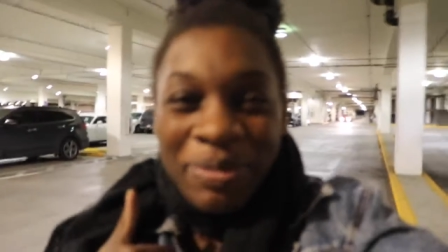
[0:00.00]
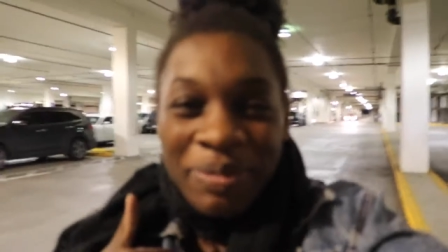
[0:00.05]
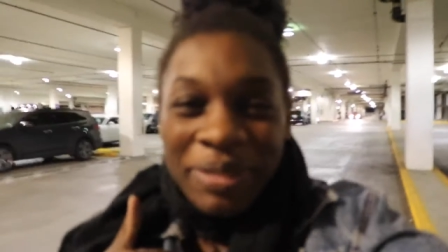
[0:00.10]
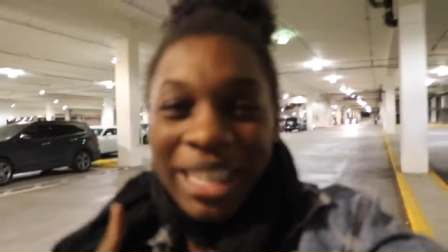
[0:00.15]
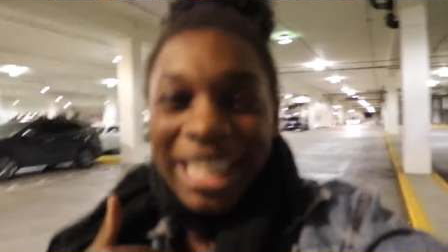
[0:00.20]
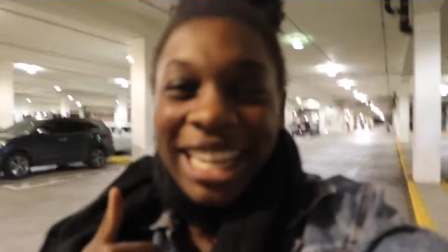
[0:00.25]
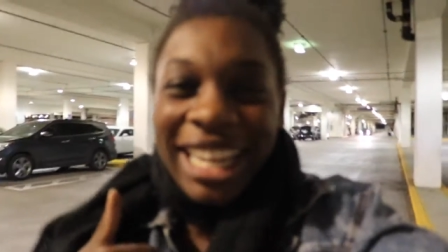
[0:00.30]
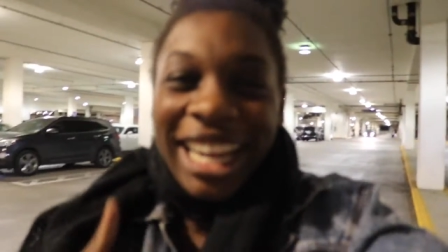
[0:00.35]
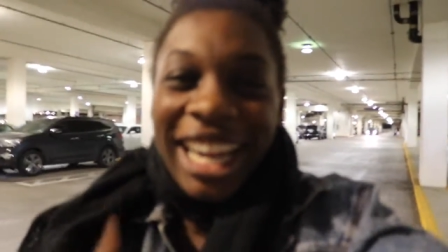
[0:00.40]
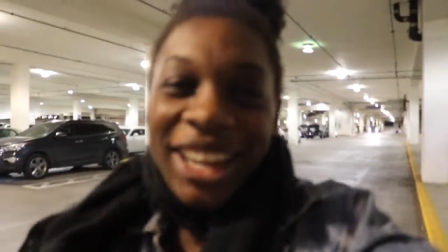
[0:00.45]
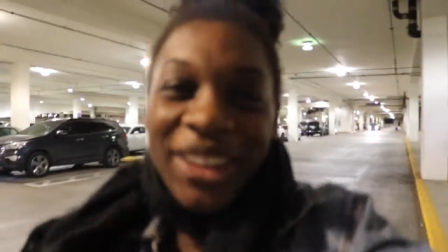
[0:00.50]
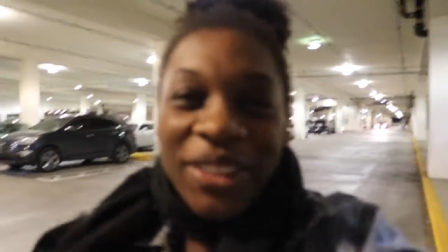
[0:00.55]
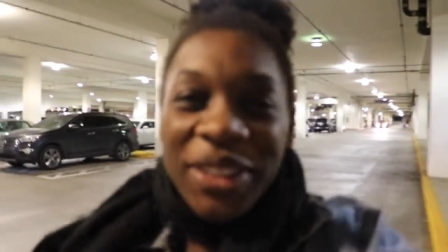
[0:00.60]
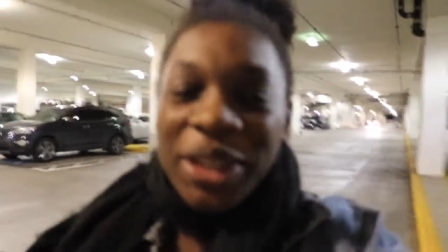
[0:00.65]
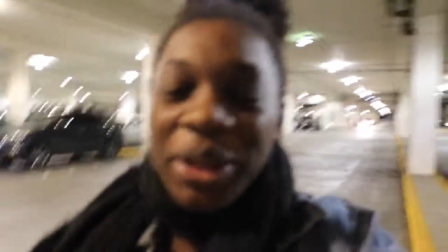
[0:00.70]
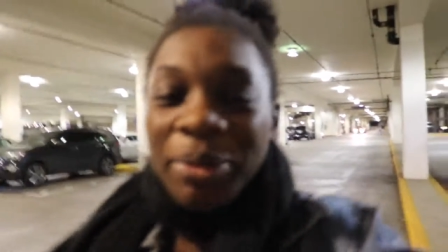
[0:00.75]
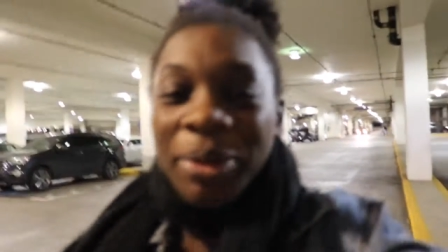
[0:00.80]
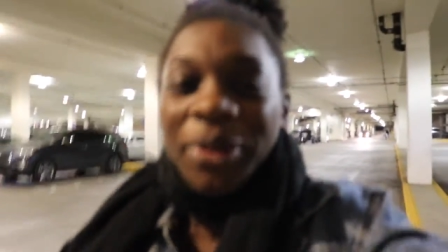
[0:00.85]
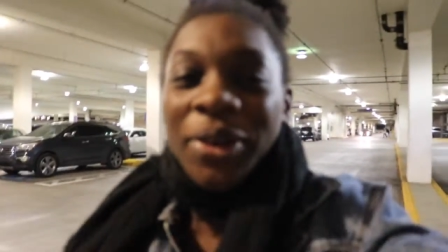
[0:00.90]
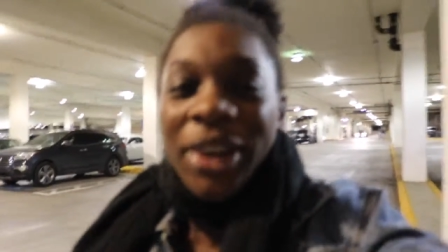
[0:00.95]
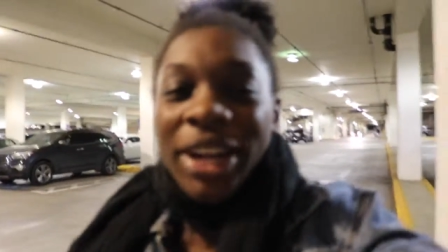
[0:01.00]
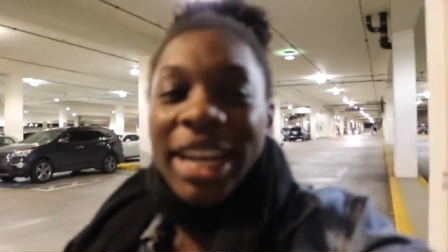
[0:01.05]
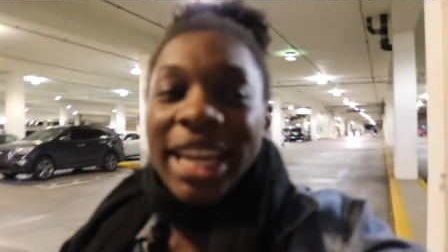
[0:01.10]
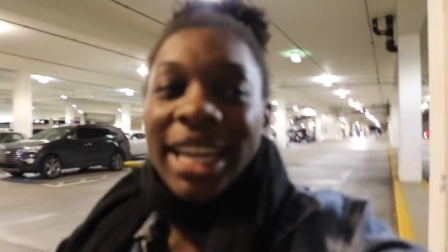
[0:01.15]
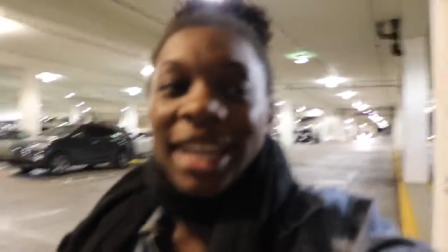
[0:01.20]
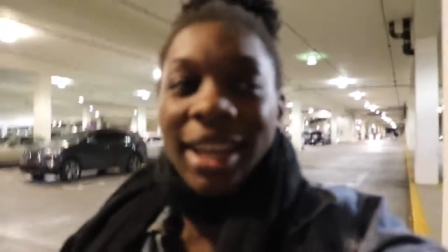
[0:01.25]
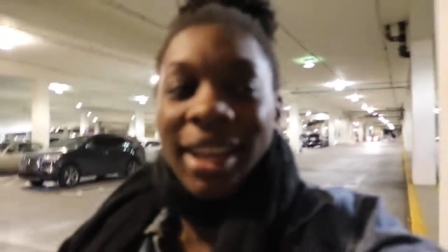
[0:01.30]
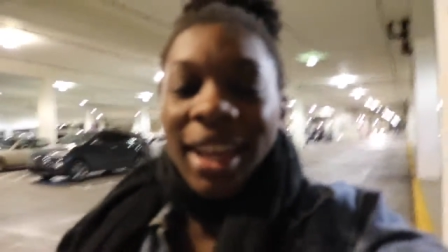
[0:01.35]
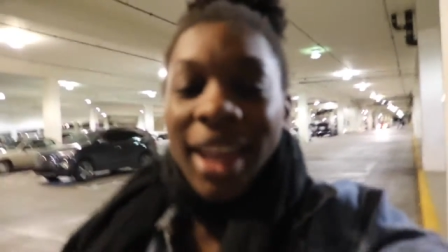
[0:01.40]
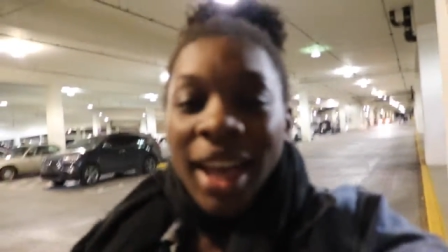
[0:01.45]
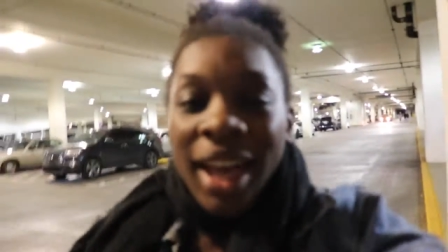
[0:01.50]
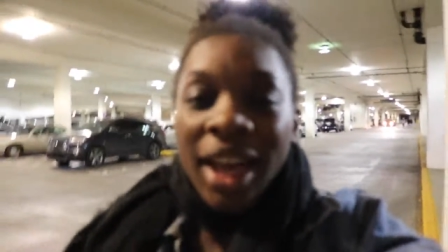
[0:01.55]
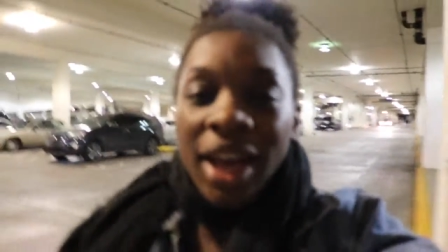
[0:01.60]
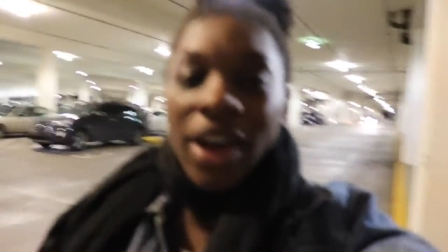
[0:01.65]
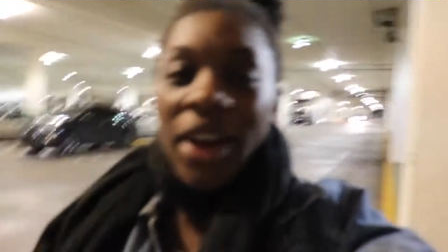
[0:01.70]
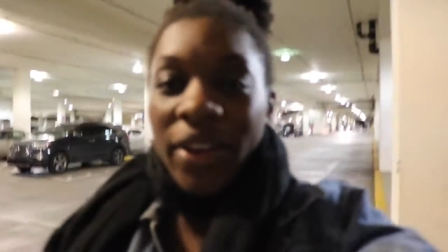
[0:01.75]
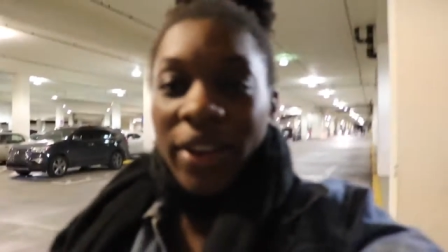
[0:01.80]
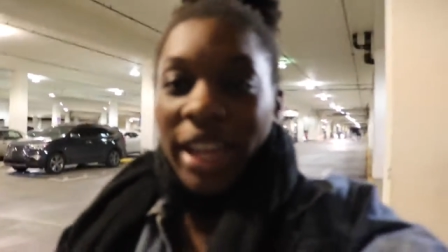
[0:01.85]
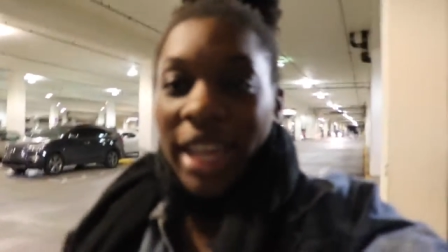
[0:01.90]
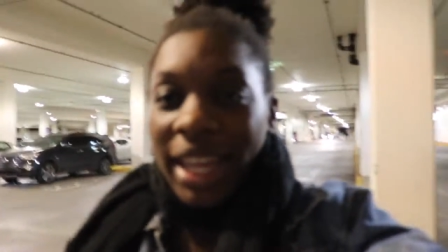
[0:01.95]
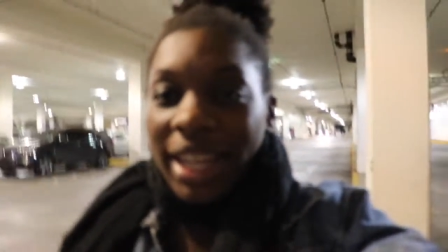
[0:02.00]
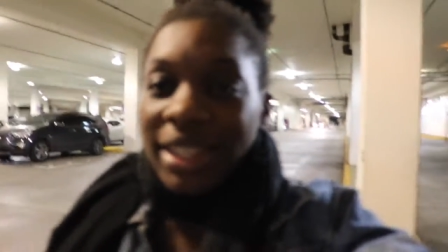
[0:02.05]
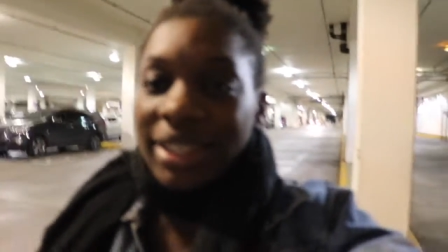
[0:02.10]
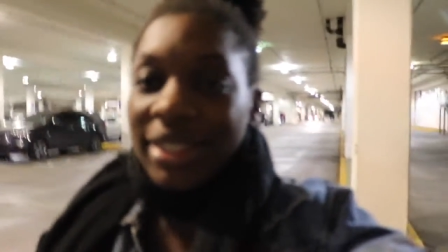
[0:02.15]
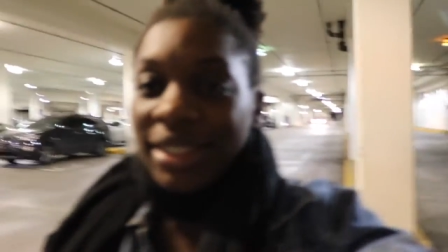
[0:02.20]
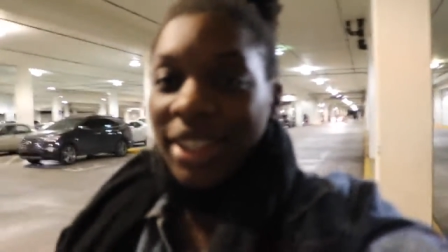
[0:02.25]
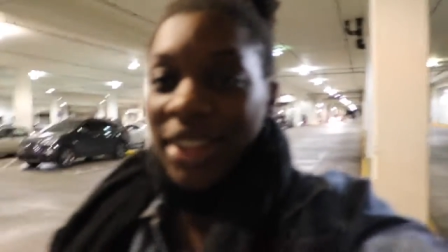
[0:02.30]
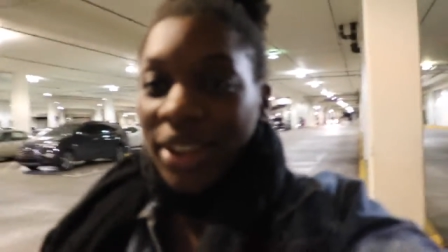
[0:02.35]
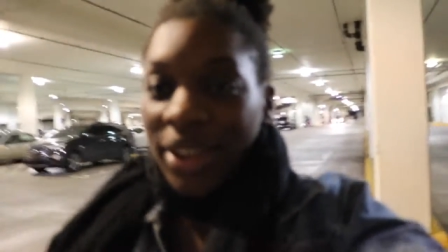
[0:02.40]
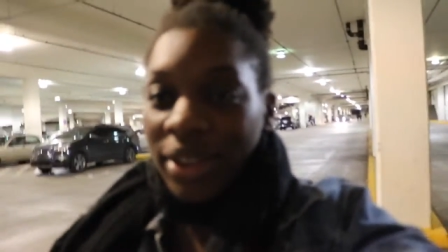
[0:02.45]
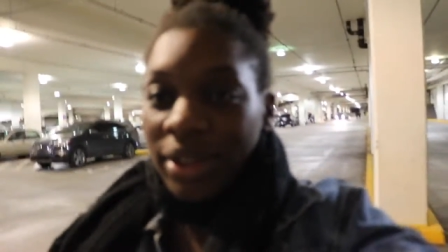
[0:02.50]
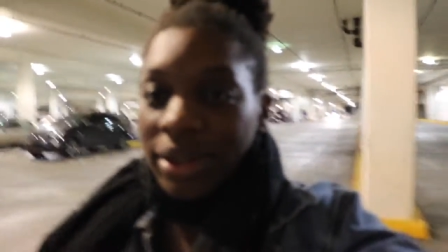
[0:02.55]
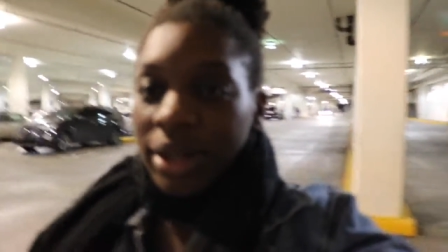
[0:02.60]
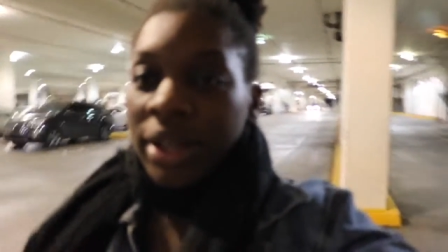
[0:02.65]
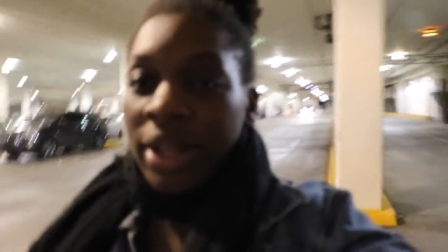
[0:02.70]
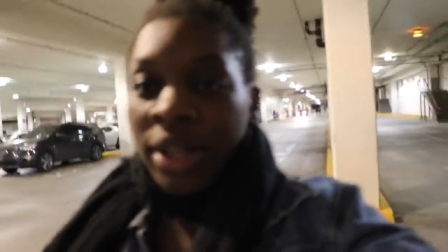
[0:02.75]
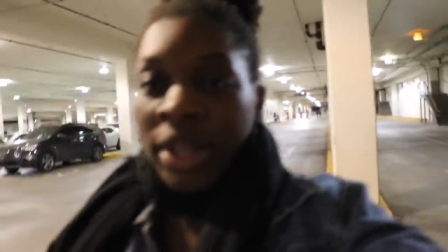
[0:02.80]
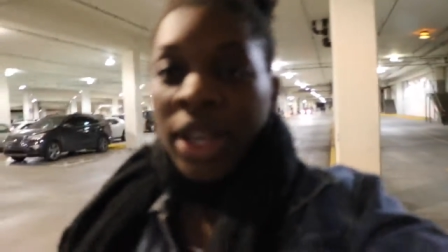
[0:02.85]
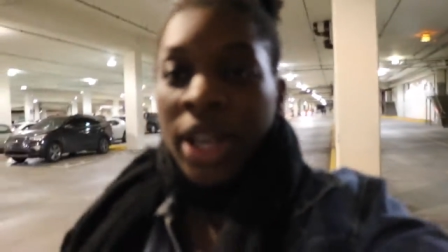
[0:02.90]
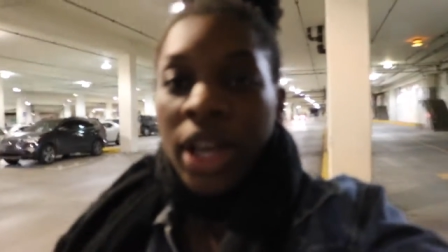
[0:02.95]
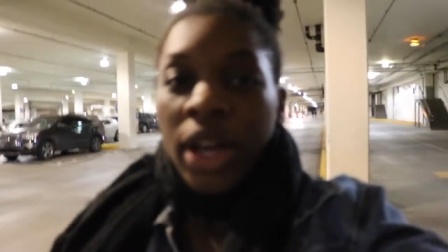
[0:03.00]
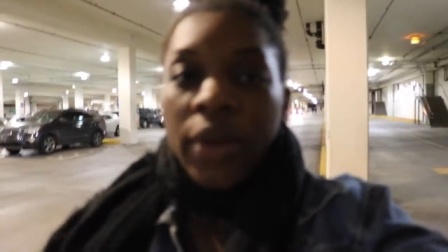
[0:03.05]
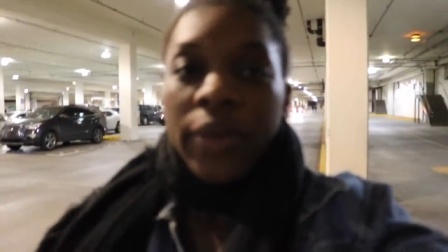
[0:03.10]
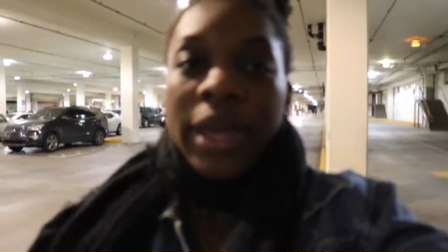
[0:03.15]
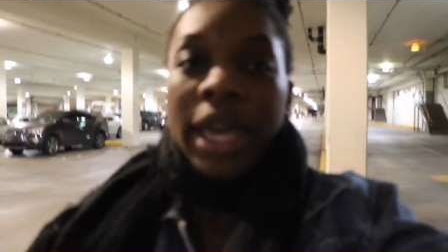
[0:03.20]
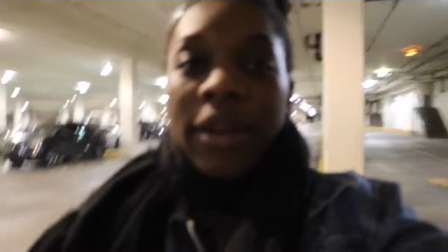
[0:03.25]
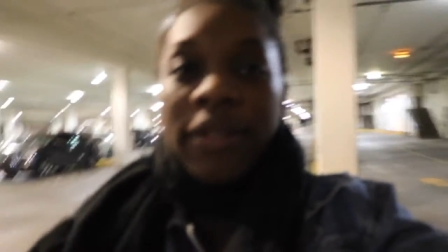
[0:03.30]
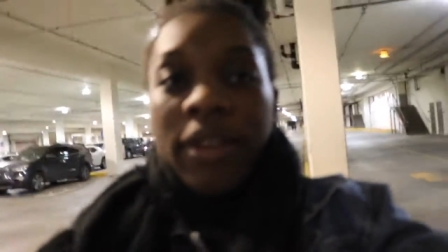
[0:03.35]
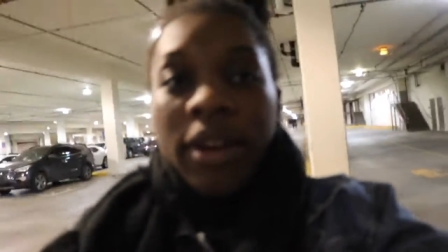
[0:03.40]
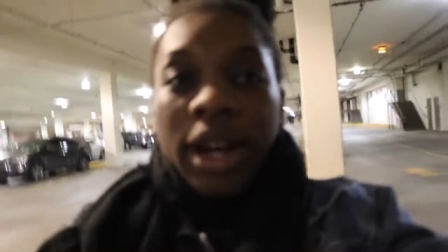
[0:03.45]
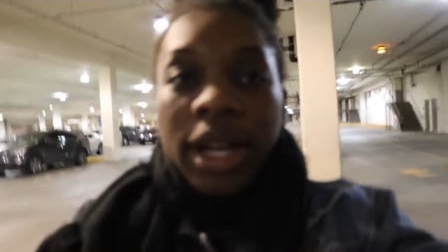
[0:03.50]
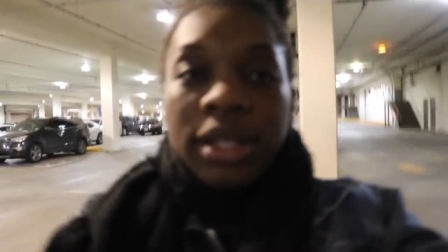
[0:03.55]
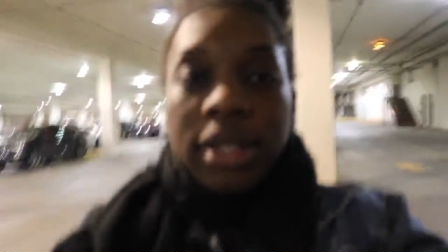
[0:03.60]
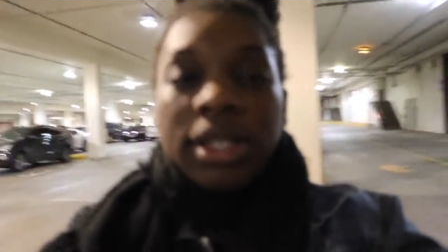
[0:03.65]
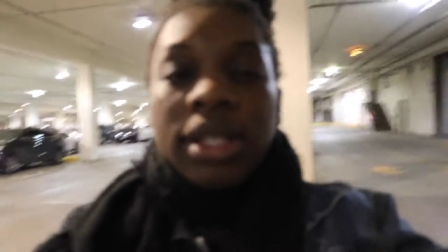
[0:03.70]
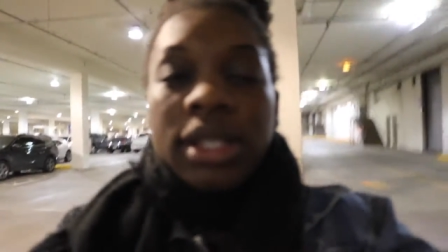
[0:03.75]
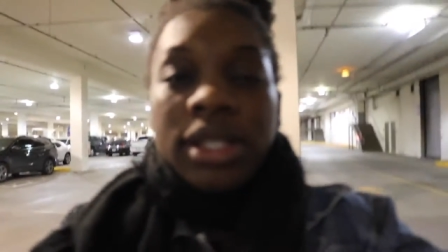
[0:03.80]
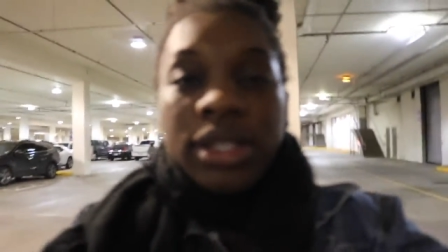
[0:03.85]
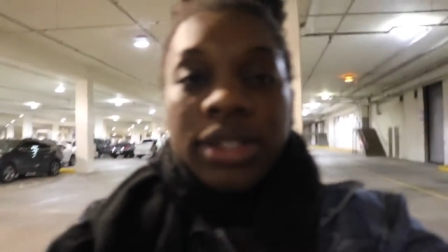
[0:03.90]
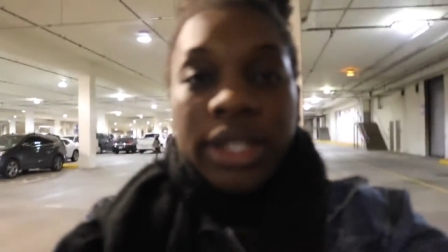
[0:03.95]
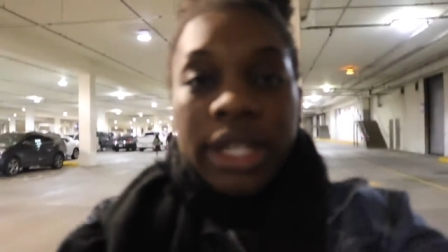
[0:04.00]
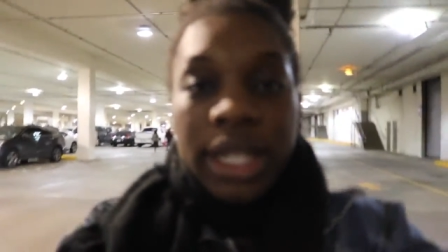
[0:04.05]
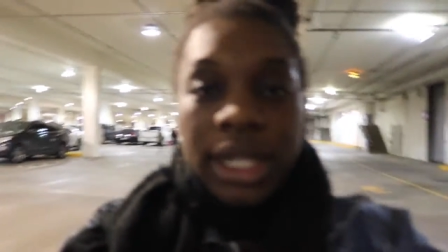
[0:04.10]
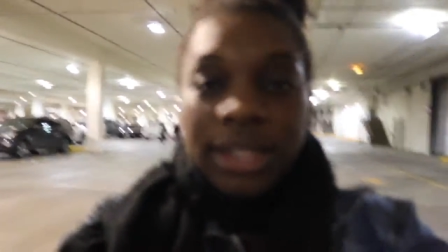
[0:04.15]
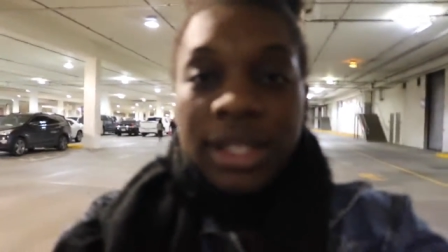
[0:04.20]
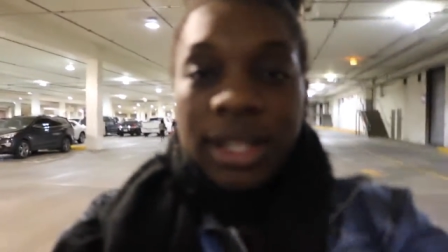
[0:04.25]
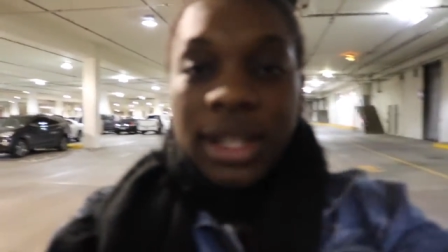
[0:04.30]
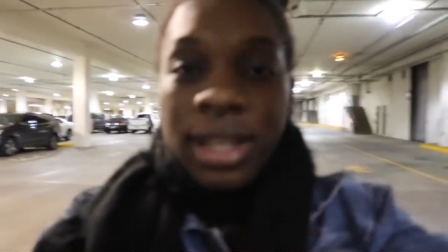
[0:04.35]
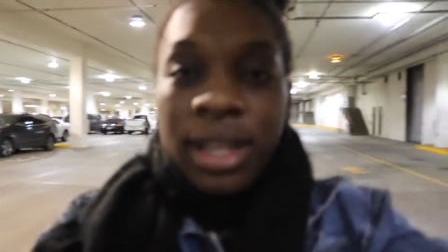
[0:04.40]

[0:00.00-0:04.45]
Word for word: me, I don't look boring. Okay, so we have crossed the street